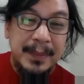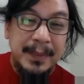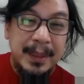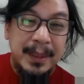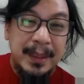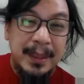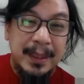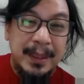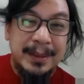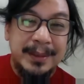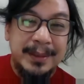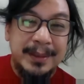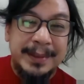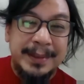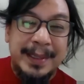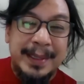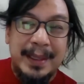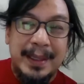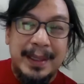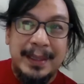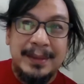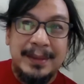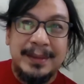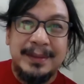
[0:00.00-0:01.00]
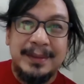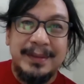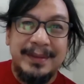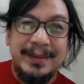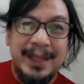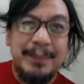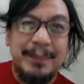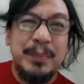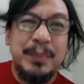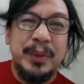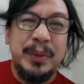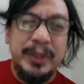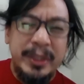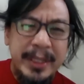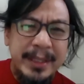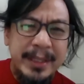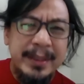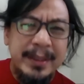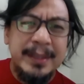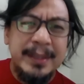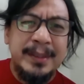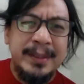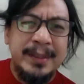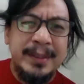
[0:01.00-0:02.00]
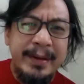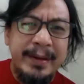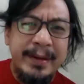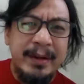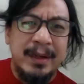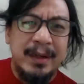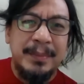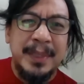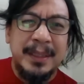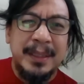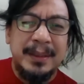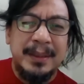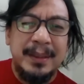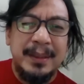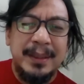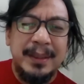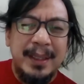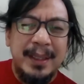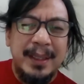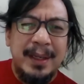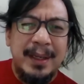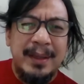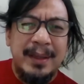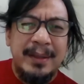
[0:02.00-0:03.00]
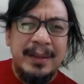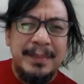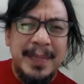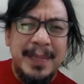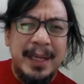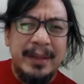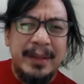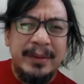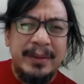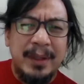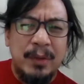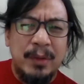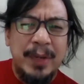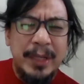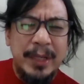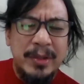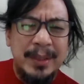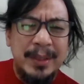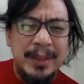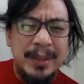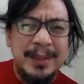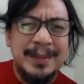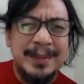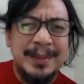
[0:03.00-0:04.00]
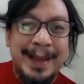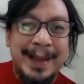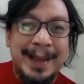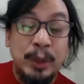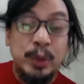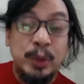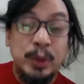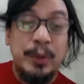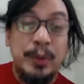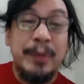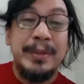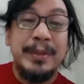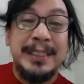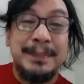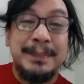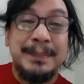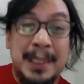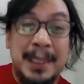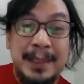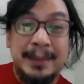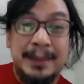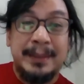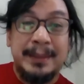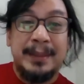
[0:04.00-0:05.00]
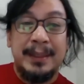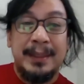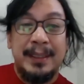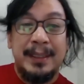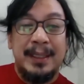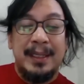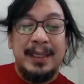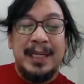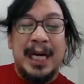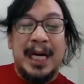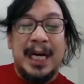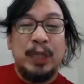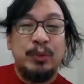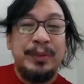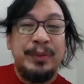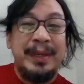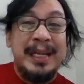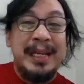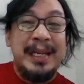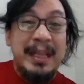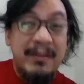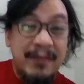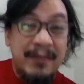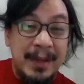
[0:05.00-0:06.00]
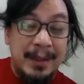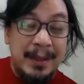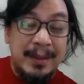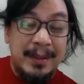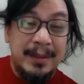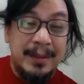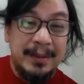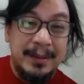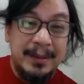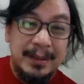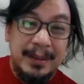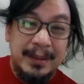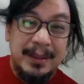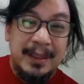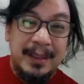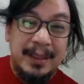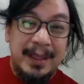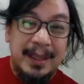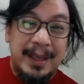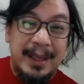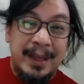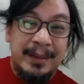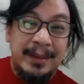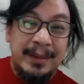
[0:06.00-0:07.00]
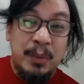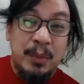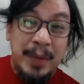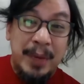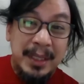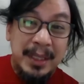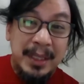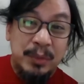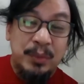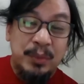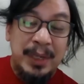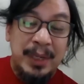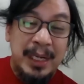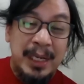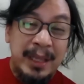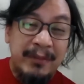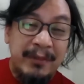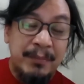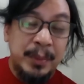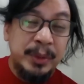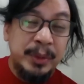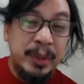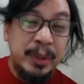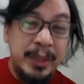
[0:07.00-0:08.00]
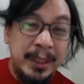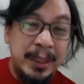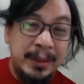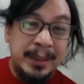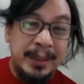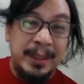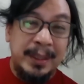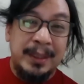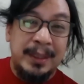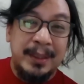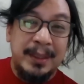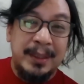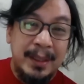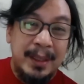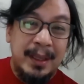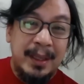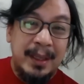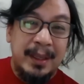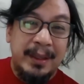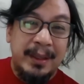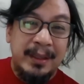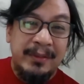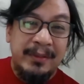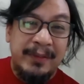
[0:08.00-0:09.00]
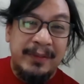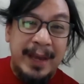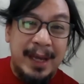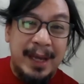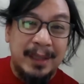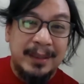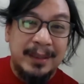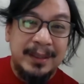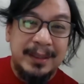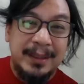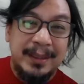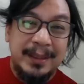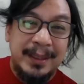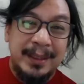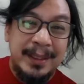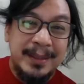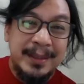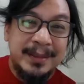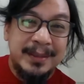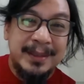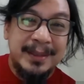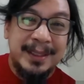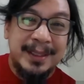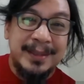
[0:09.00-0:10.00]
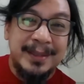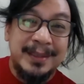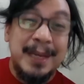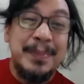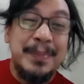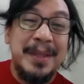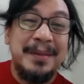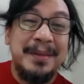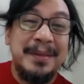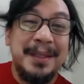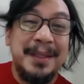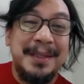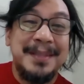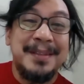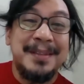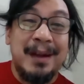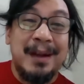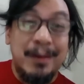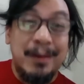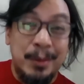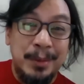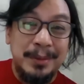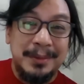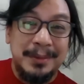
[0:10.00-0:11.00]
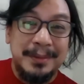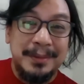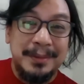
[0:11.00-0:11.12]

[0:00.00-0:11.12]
It's that modernity is here, but the question is, how do we respond? How do we live it? And the way that we live modernity, in fact, is something that is our own,